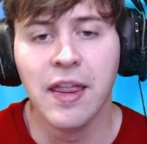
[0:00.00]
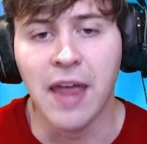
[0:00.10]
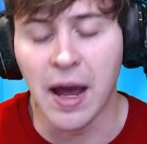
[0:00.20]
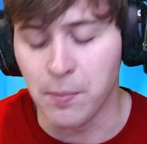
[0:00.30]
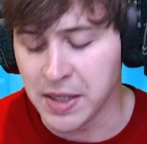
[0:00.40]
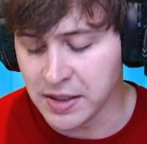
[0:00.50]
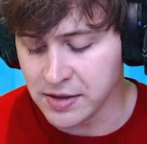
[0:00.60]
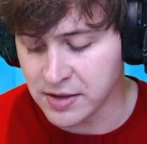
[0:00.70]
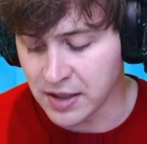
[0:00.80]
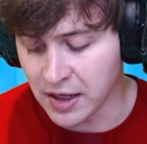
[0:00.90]
That
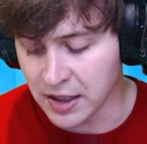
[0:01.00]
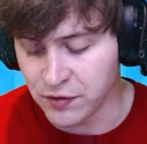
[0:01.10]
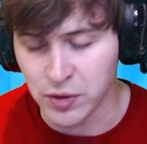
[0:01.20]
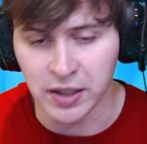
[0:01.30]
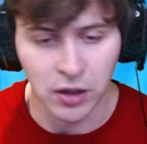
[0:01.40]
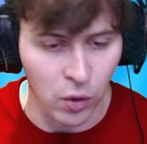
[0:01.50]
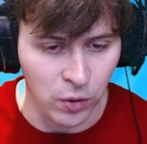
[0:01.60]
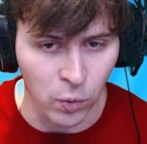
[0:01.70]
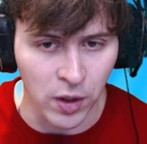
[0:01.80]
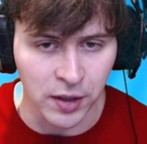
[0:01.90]
means that if you get a
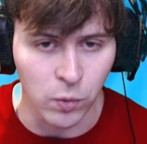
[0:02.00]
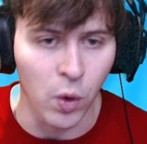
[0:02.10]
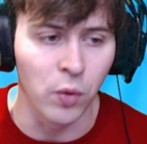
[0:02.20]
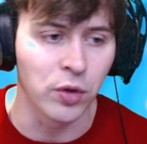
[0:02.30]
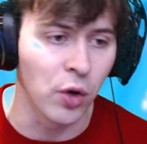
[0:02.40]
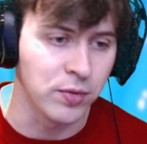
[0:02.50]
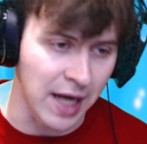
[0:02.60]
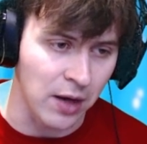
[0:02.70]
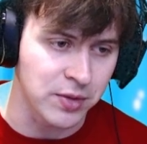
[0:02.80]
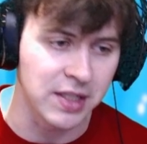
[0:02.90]
lower one, it won't go
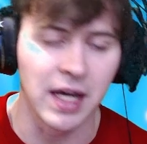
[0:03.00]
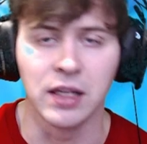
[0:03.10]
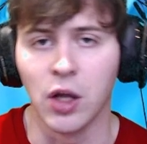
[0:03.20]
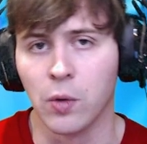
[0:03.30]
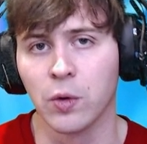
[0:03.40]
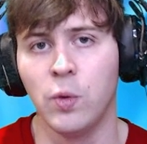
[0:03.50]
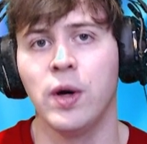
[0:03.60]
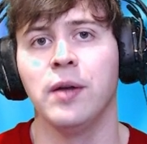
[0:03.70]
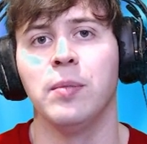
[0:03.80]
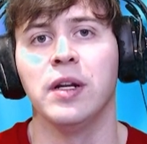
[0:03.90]
down to that lower
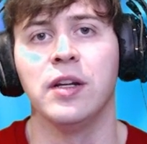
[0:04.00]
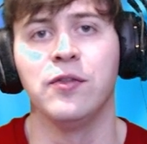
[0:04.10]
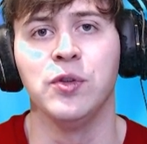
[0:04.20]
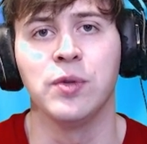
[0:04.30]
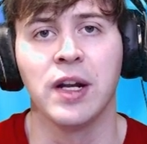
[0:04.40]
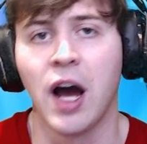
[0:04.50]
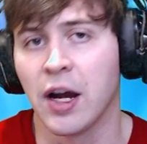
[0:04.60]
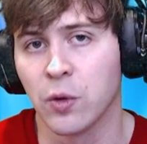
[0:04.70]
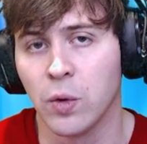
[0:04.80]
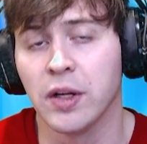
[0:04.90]
one, but if you get a
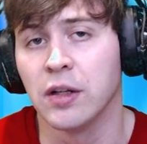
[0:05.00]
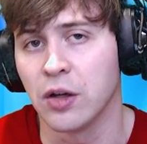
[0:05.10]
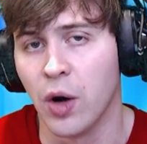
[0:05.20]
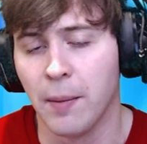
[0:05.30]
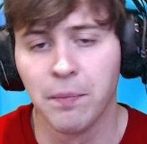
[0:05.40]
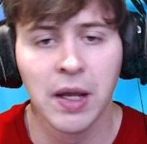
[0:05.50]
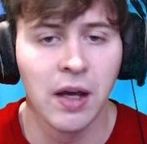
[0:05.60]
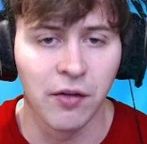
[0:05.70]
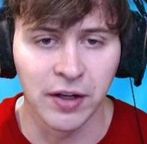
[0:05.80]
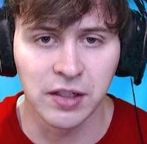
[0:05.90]
higher one, it'll go up.
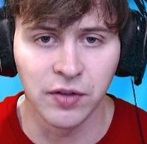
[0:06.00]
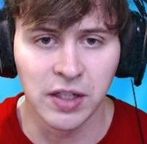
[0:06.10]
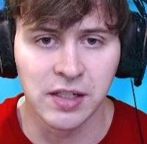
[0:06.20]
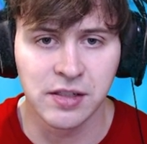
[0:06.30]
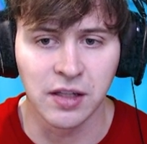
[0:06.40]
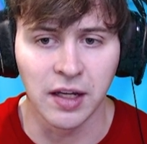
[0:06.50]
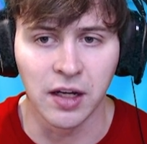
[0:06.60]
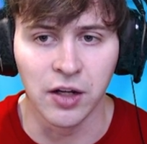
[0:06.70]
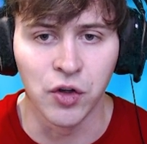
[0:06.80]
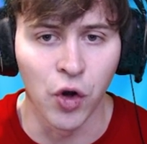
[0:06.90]
Effectively, it's like
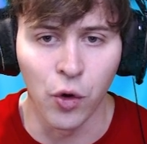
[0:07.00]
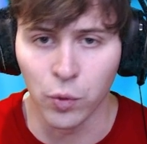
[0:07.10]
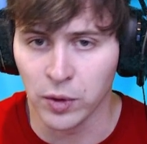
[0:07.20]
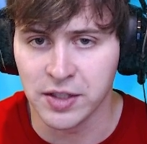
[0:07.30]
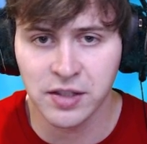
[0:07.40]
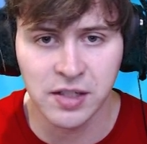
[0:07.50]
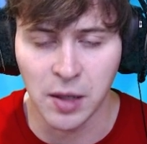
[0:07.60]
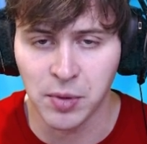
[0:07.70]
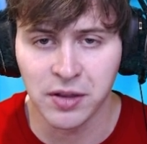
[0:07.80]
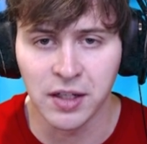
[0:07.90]
a no risk
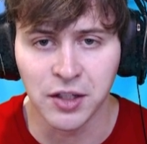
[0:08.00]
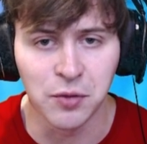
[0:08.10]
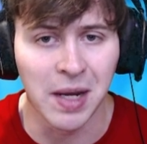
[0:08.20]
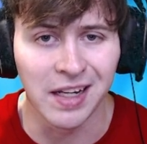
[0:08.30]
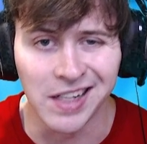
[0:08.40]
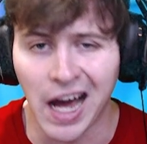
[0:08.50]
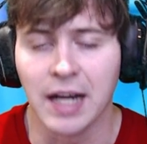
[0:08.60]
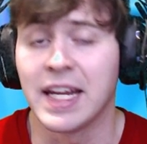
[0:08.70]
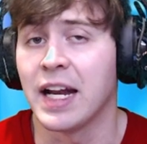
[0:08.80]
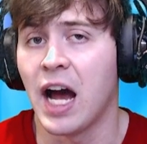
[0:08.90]
type of thing. You may
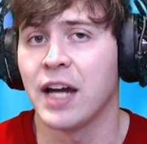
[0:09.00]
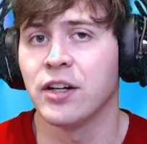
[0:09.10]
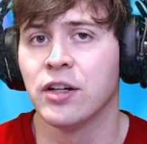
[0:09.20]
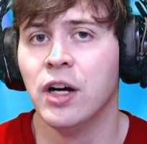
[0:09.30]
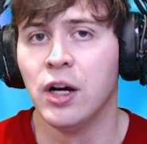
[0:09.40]
not get higher.